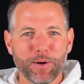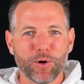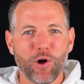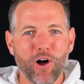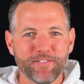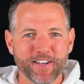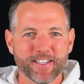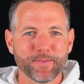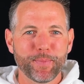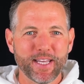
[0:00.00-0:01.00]

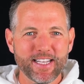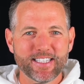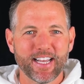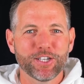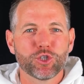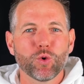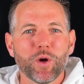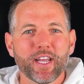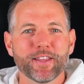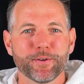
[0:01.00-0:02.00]
confidence, peace, and
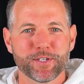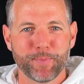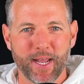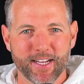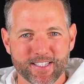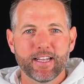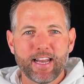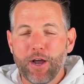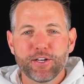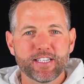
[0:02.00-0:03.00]
joy in their space.
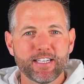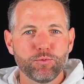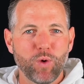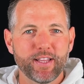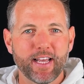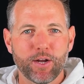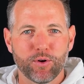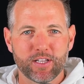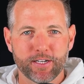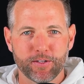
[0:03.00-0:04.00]
Now you just need to write that
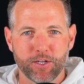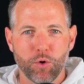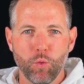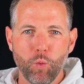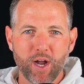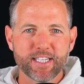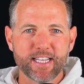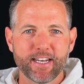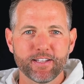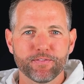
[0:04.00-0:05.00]
out clearly. One
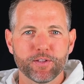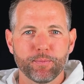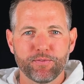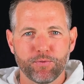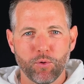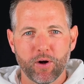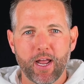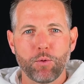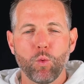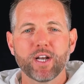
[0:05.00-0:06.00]
sentence for the before
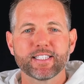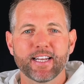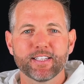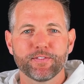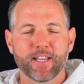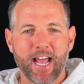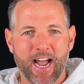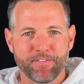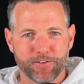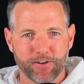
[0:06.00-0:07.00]
and one sentence for the
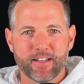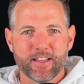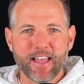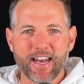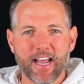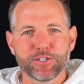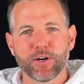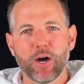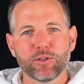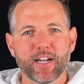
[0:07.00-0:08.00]
after. Then as
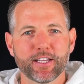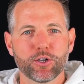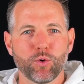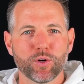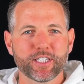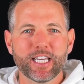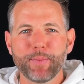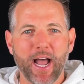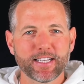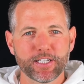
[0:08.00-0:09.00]
you're outlining the course, keep asking